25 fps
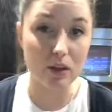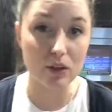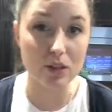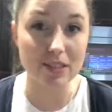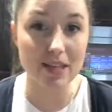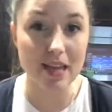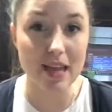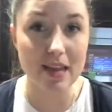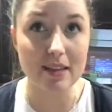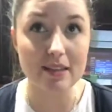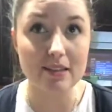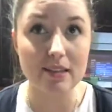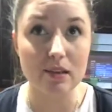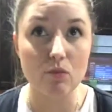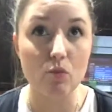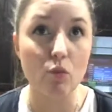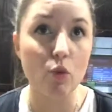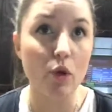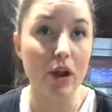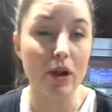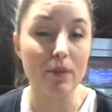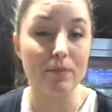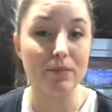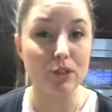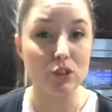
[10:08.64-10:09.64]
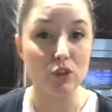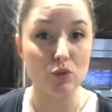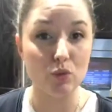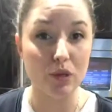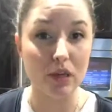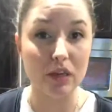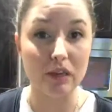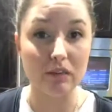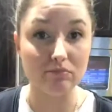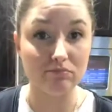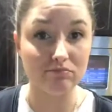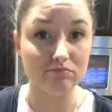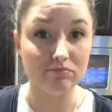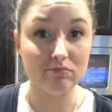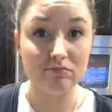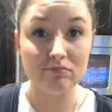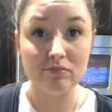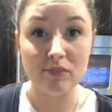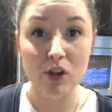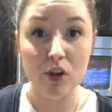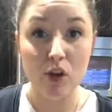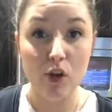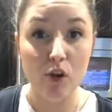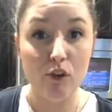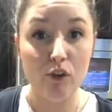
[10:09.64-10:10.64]
it'll take somewhere between
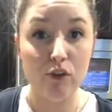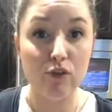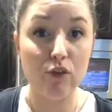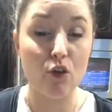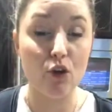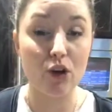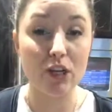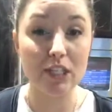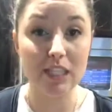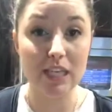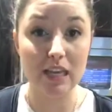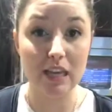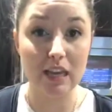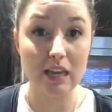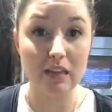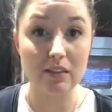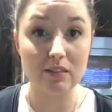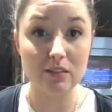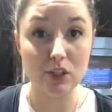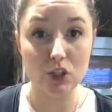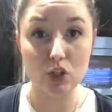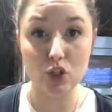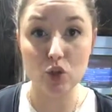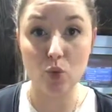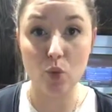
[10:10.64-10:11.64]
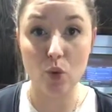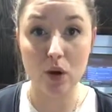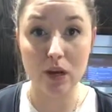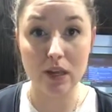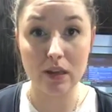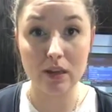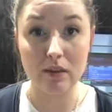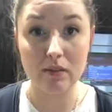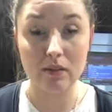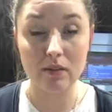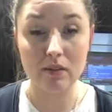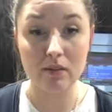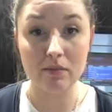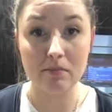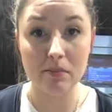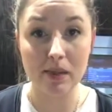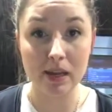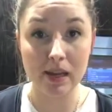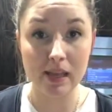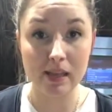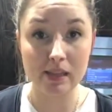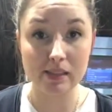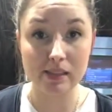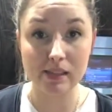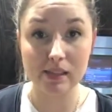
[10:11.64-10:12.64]
14 to 20
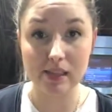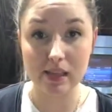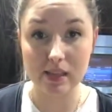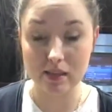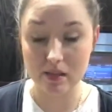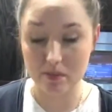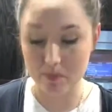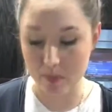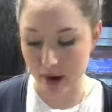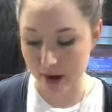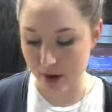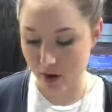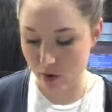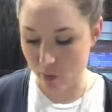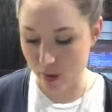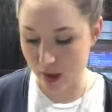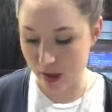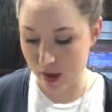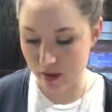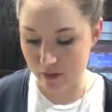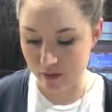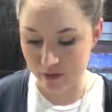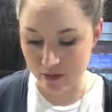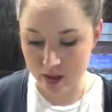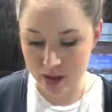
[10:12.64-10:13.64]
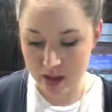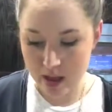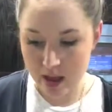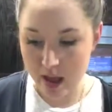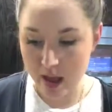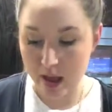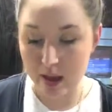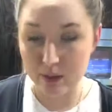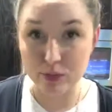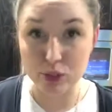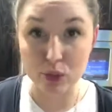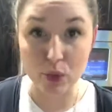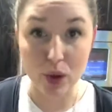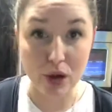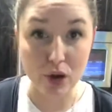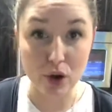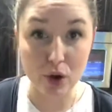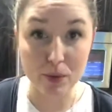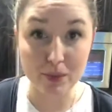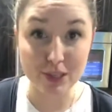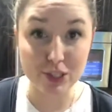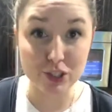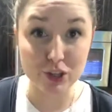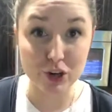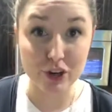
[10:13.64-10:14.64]
minutes in the microwave. Um, so I
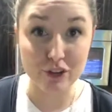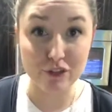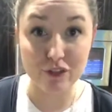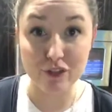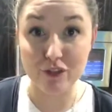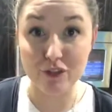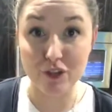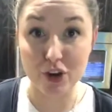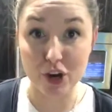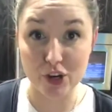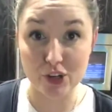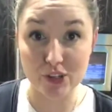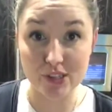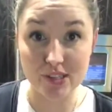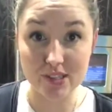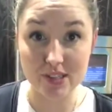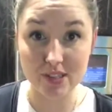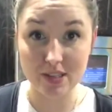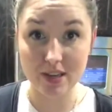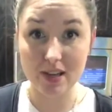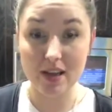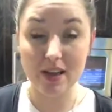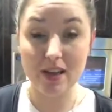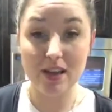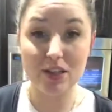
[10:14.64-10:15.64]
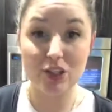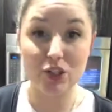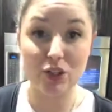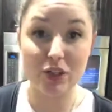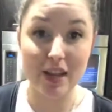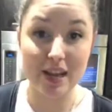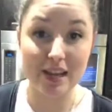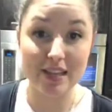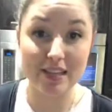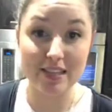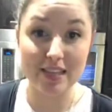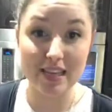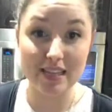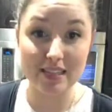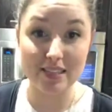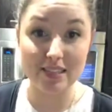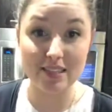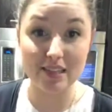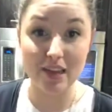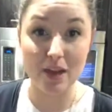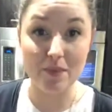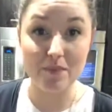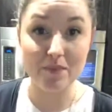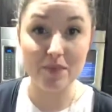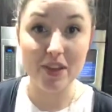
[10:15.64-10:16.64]
normally start it first so that it's, it's
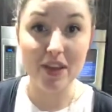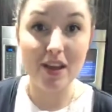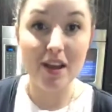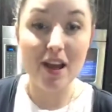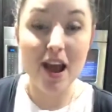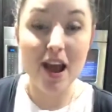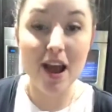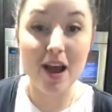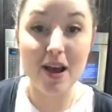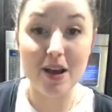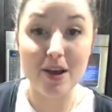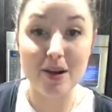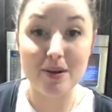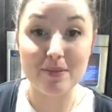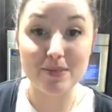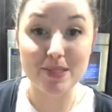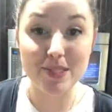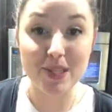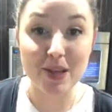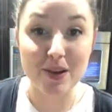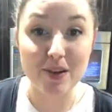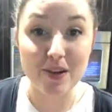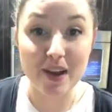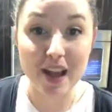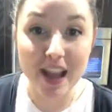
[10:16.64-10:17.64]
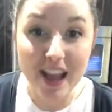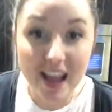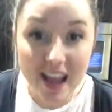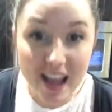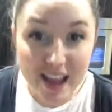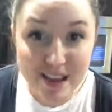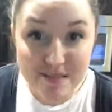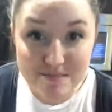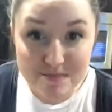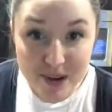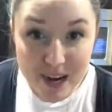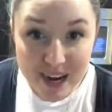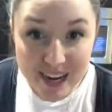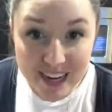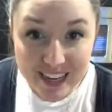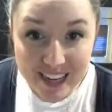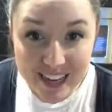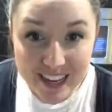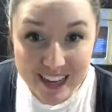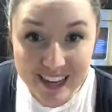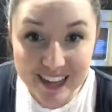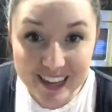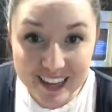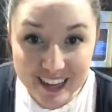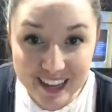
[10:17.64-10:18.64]
done. Um, so, hey
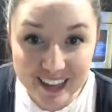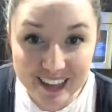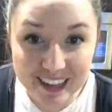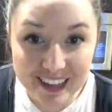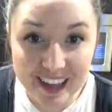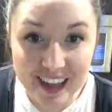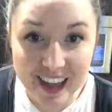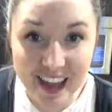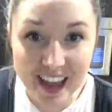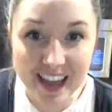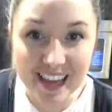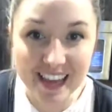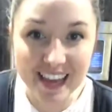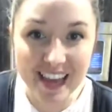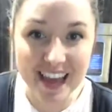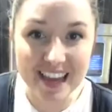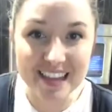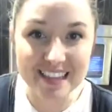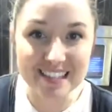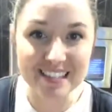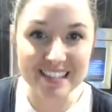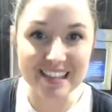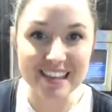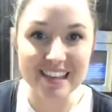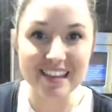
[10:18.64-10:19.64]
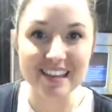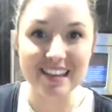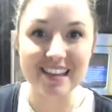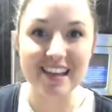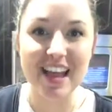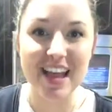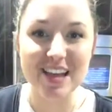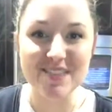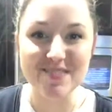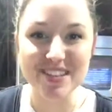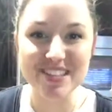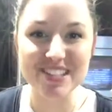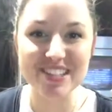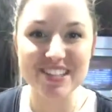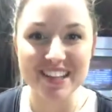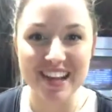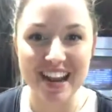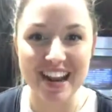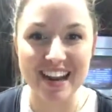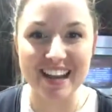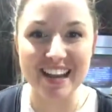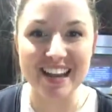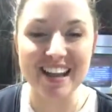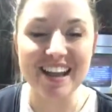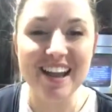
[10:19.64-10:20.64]
Brittany, hey Casey, hey Mr.
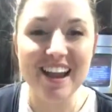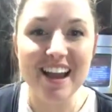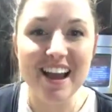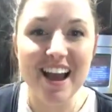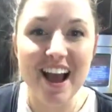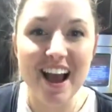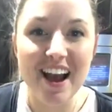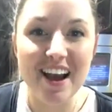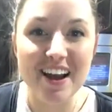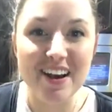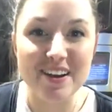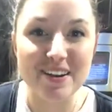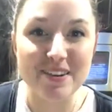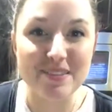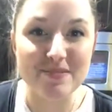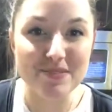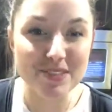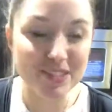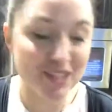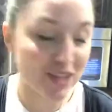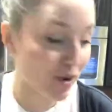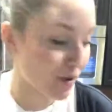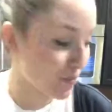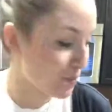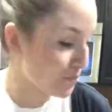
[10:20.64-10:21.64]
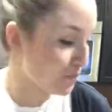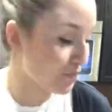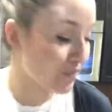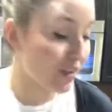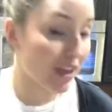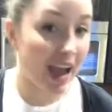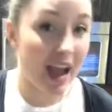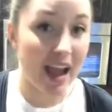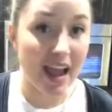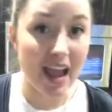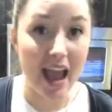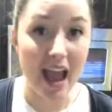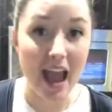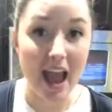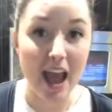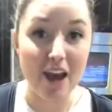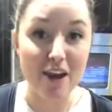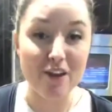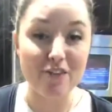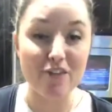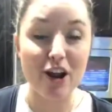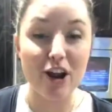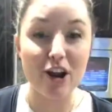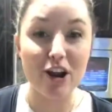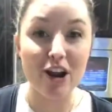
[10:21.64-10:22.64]
Danny. Um, so I
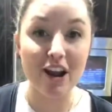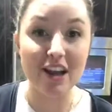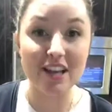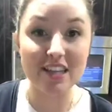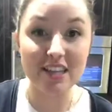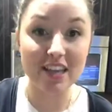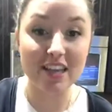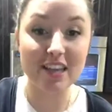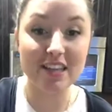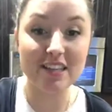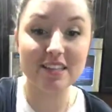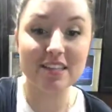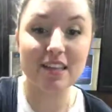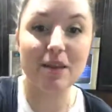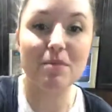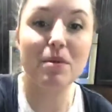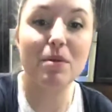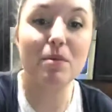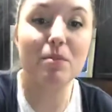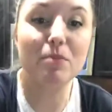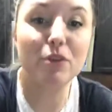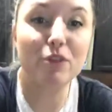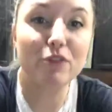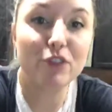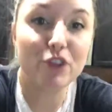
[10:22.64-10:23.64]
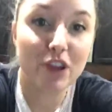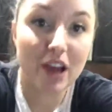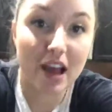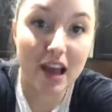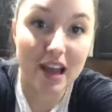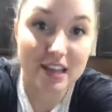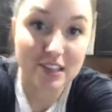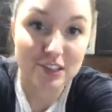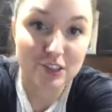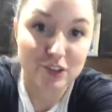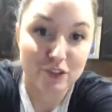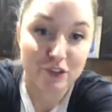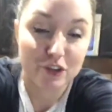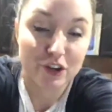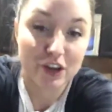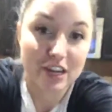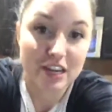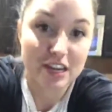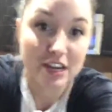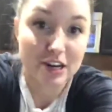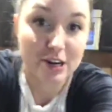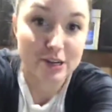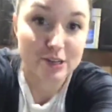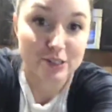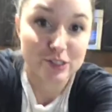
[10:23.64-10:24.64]
have our onions. I'm gonna move you guys over
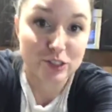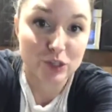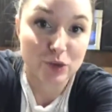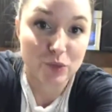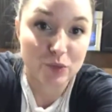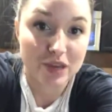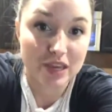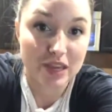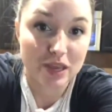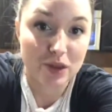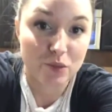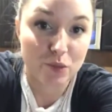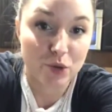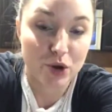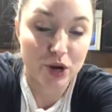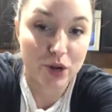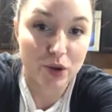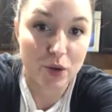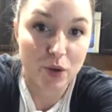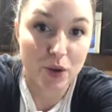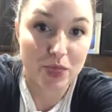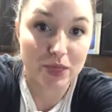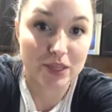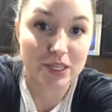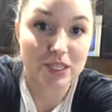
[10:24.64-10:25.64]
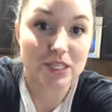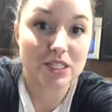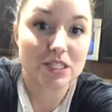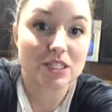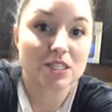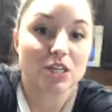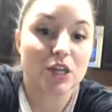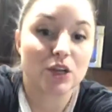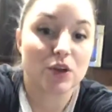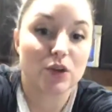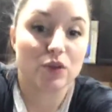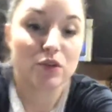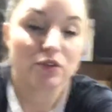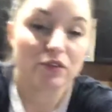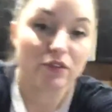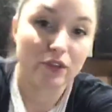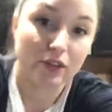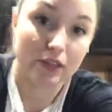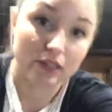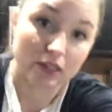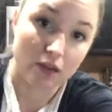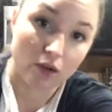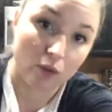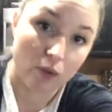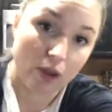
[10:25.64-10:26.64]
here so we can work on the stove for
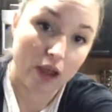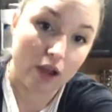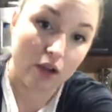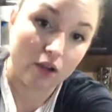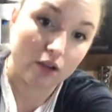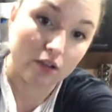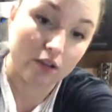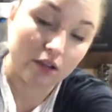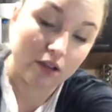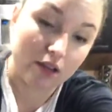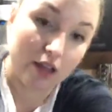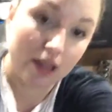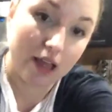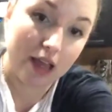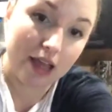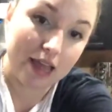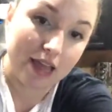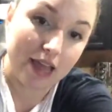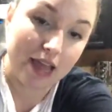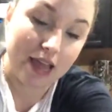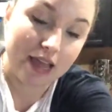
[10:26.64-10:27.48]
a little while. I